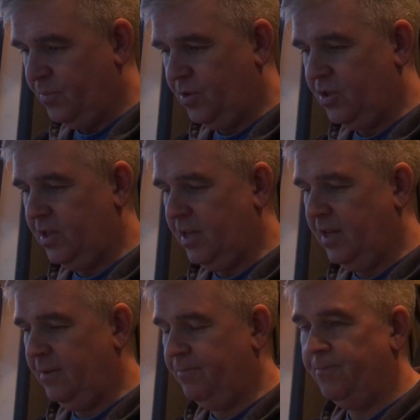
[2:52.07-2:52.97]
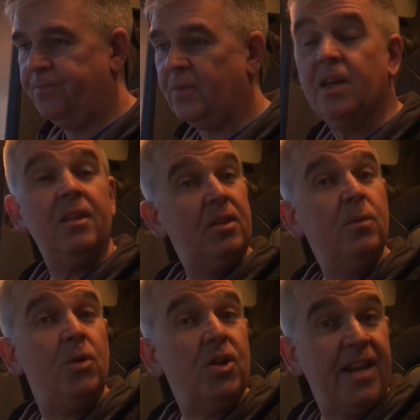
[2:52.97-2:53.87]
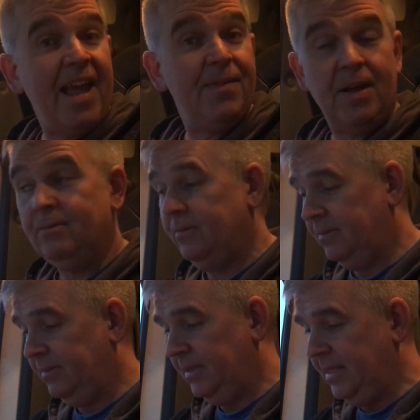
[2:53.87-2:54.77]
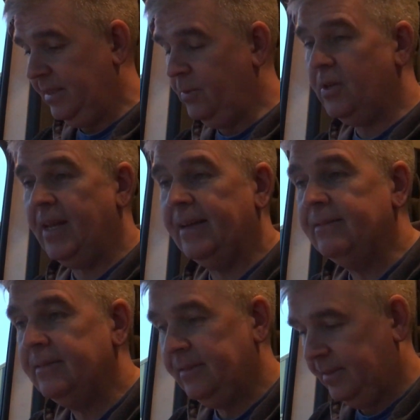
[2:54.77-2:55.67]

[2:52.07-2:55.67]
But they work now, though. Yeah, they work now.